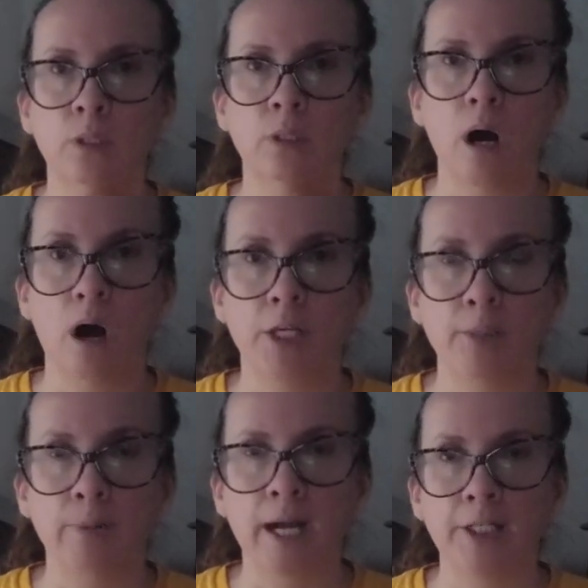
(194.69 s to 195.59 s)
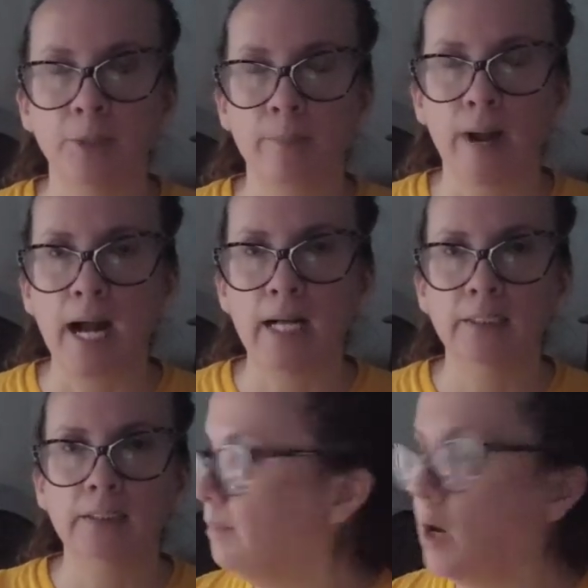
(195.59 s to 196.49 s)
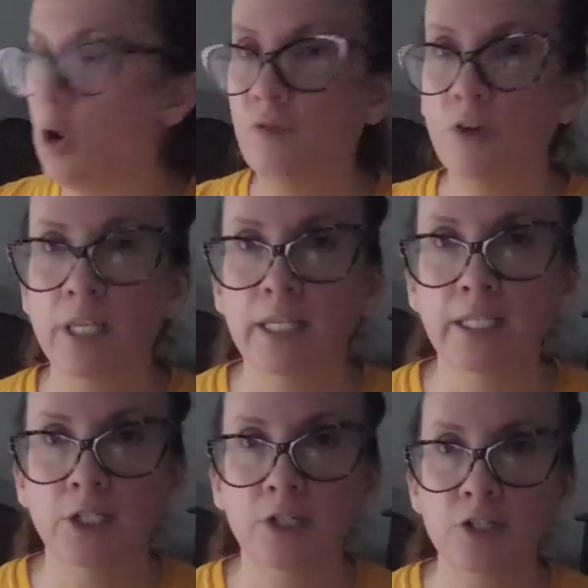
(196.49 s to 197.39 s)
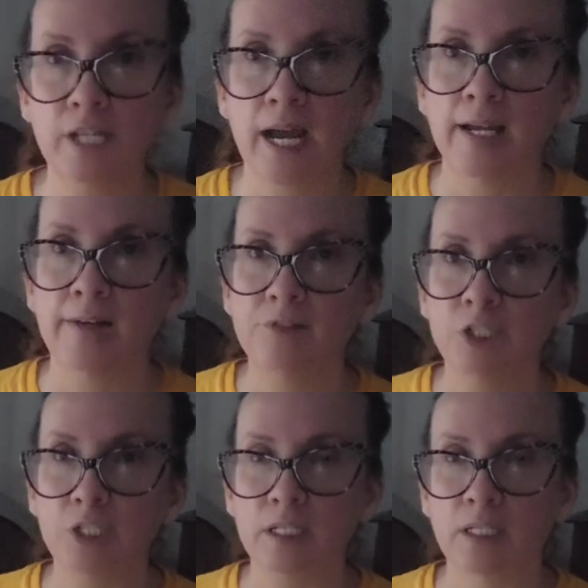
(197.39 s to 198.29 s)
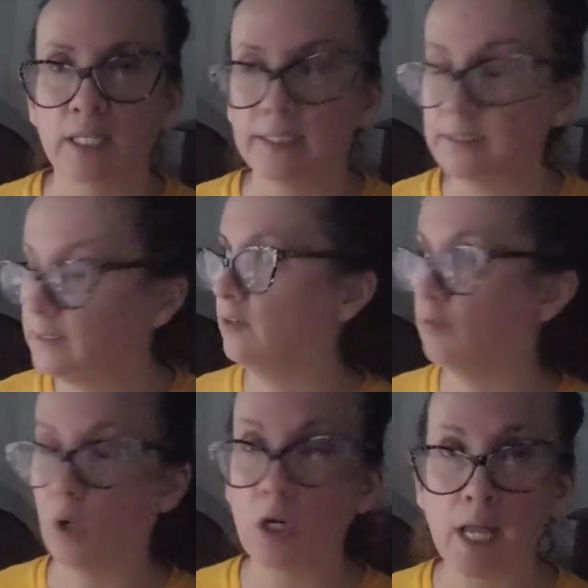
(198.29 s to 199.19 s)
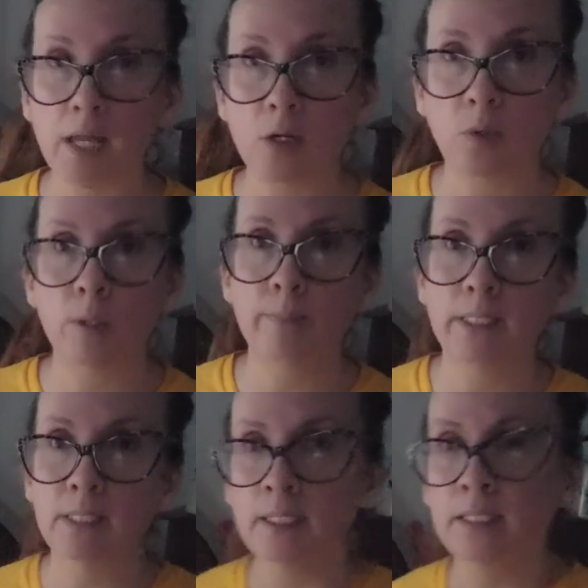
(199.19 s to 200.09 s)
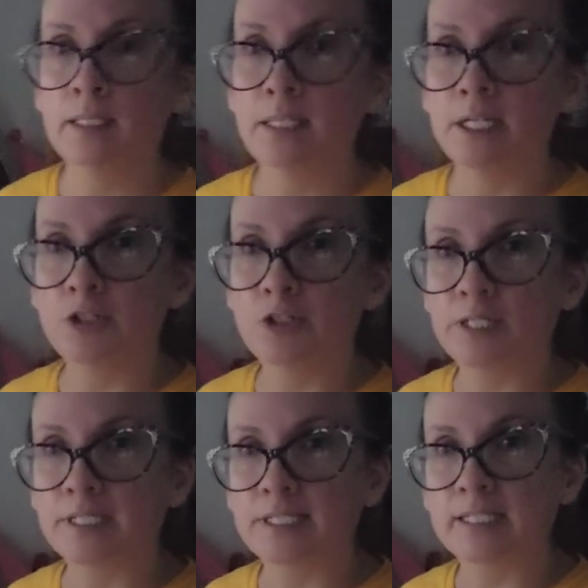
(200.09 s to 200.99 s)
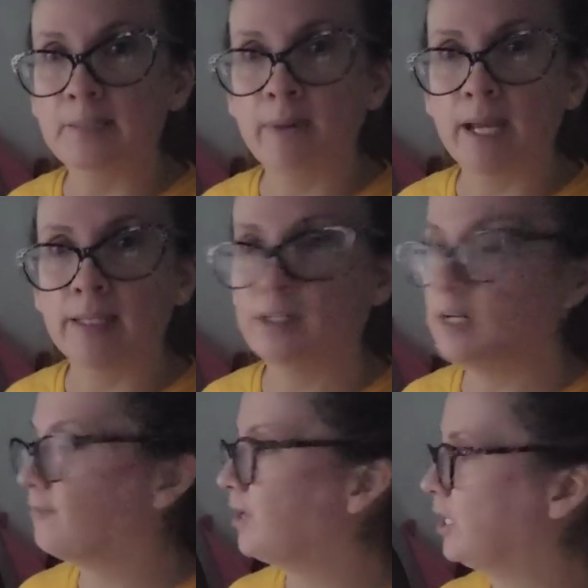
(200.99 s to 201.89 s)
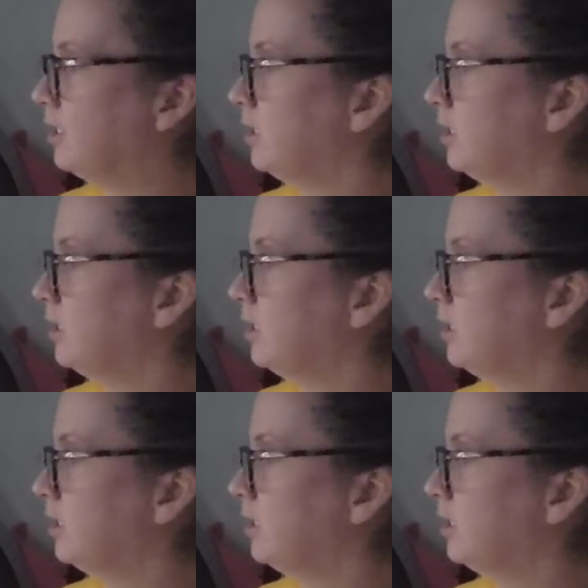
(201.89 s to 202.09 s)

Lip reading: occupy your mind. Over the years, I have just collected workout equipment. As you can see back there, I've got a